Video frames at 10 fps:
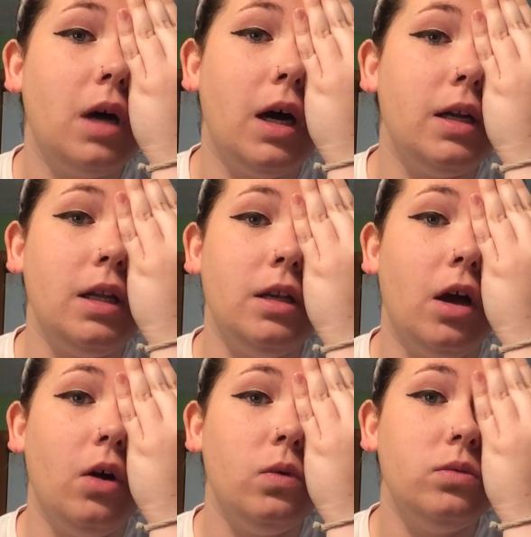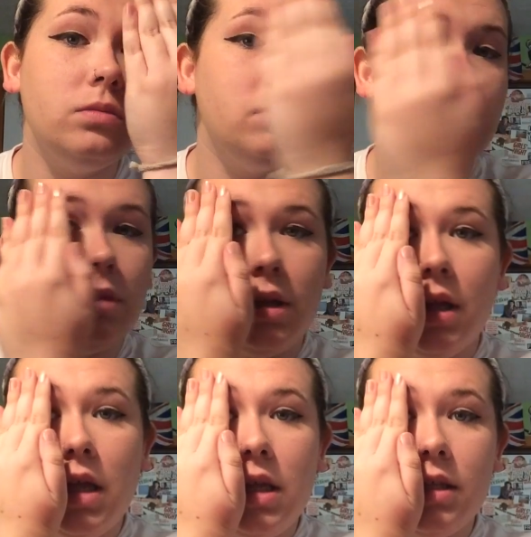Honey, no.
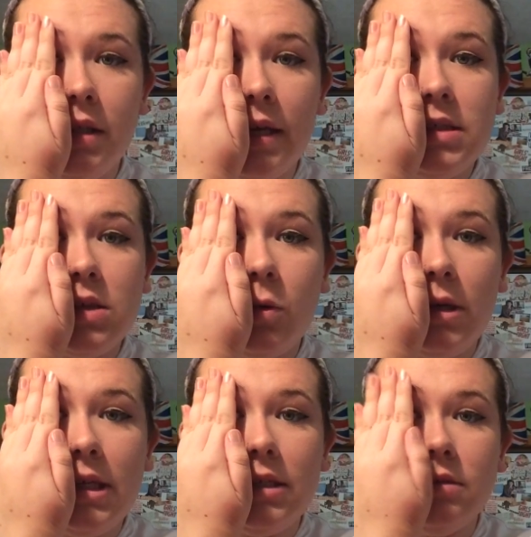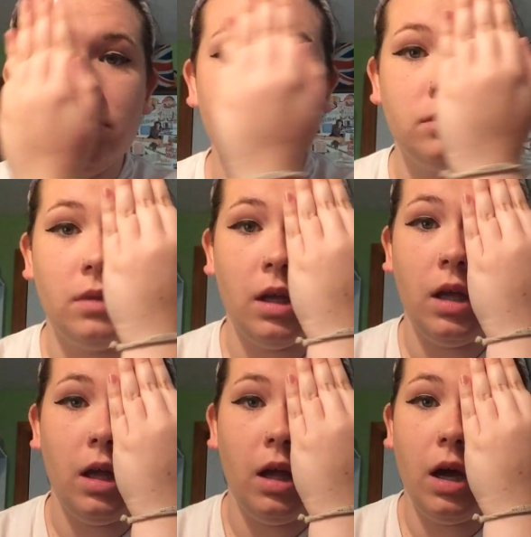Yes, queen.
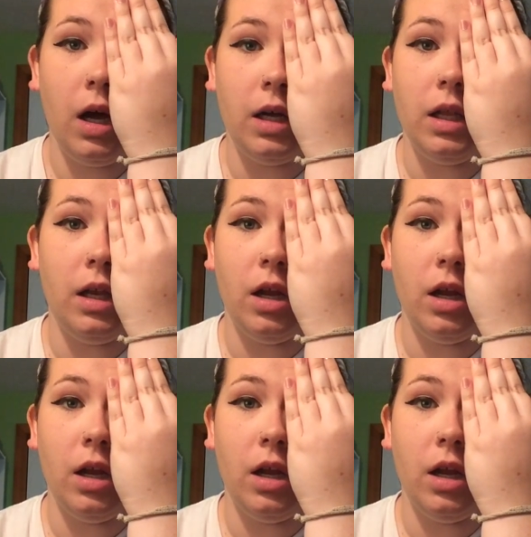Honey,